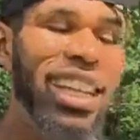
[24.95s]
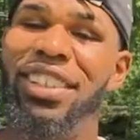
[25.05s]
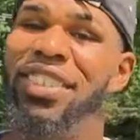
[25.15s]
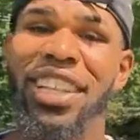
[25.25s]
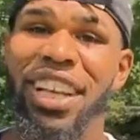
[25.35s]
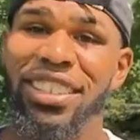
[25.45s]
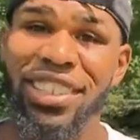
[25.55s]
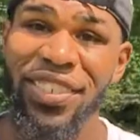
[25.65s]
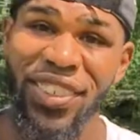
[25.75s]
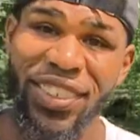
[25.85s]
didn't even think I was
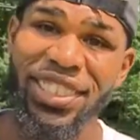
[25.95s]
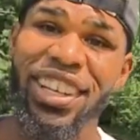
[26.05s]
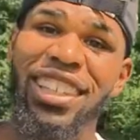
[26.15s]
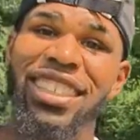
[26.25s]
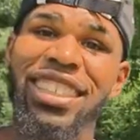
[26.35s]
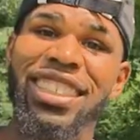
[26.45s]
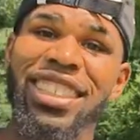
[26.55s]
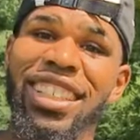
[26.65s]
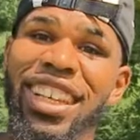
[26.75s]
ever going to start this,